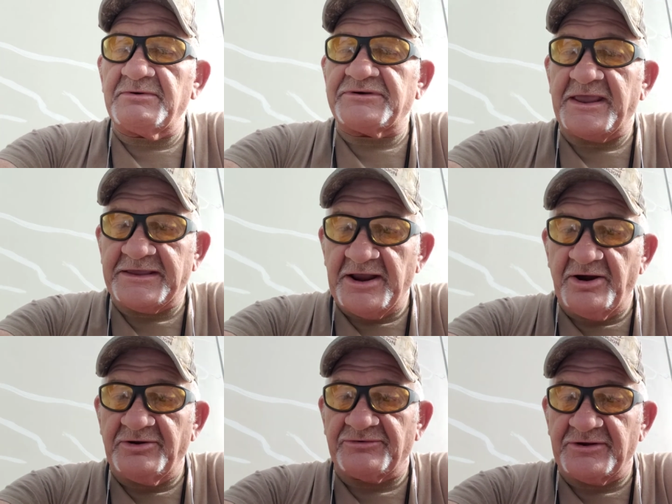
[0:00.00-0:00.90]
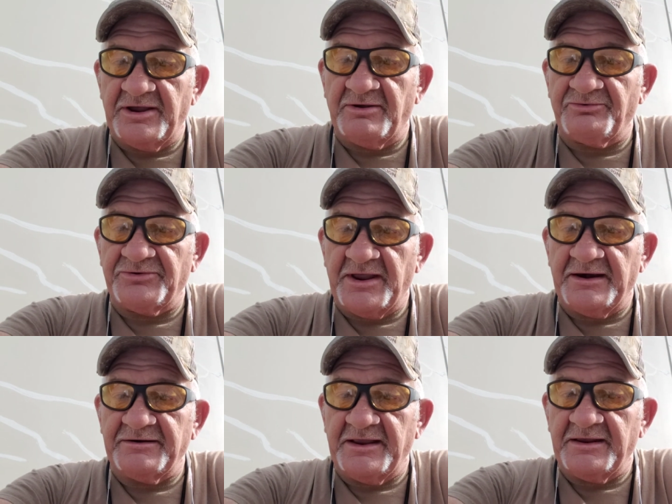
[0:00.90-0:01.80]
take care of yourselves
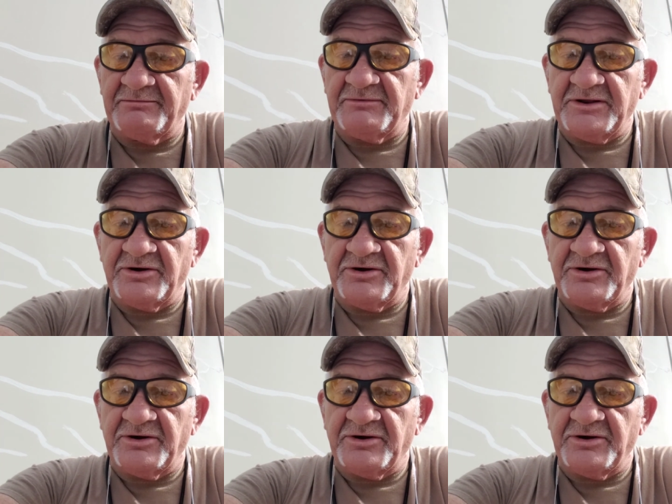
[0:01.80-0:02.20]
and, and